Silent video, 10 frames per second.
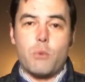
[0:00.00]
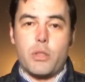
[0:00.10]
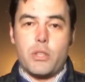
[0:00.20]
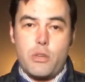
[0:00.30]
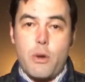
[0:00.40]

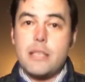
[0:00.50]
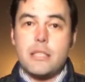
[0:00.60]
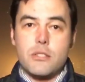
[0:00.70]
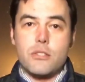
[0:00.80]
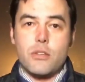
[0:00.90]
what the
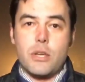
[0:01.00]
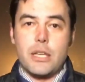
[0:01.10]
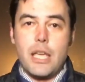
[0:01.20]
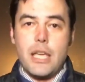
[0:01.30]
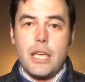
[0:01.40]
U.S. is
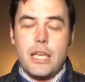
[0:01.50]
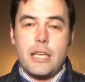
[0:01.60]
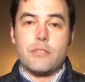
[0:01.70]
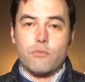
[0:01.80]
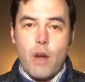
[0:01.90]
doing
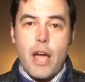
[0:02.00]
is